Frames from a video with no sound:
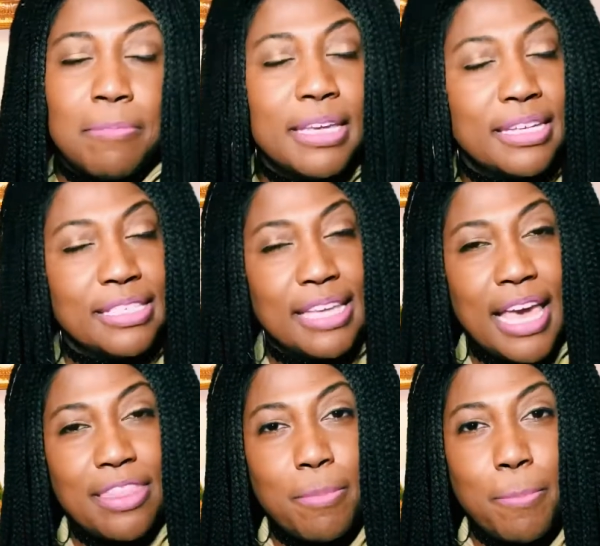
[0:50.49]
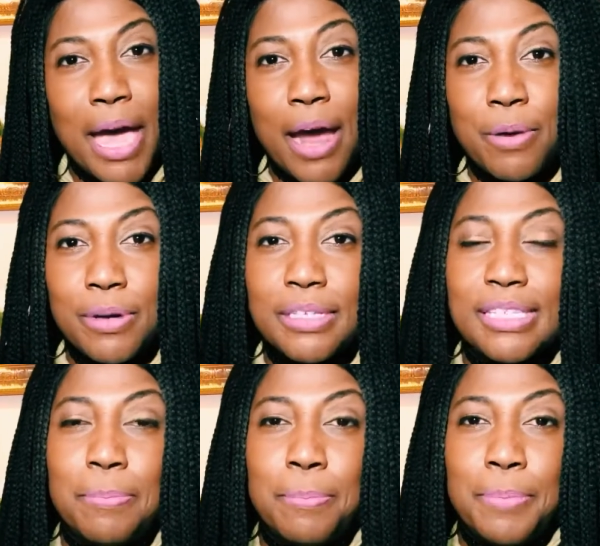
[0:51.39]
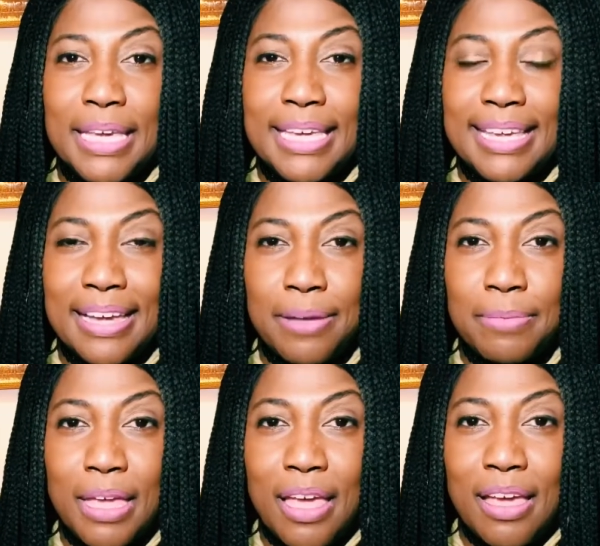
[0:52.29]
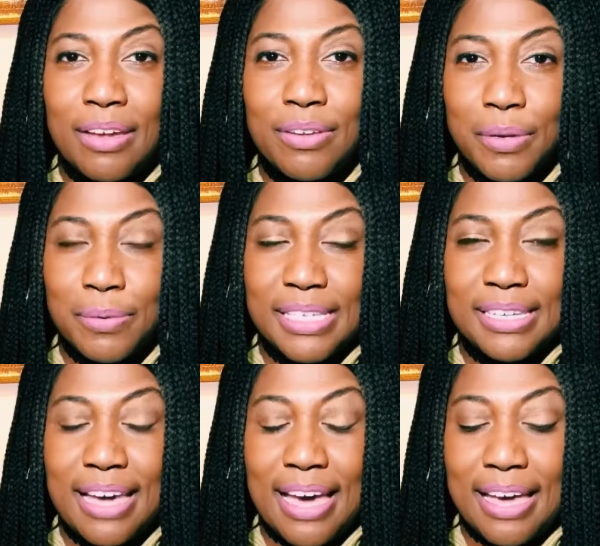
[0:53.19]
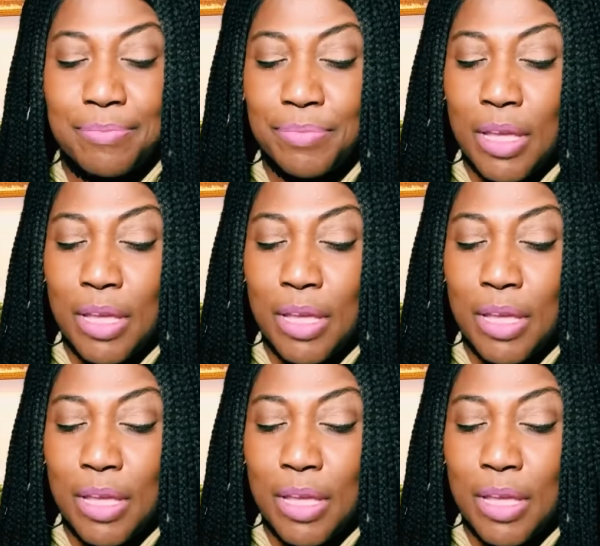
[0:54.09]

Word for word: because he had the power to pick it up. Glory to God.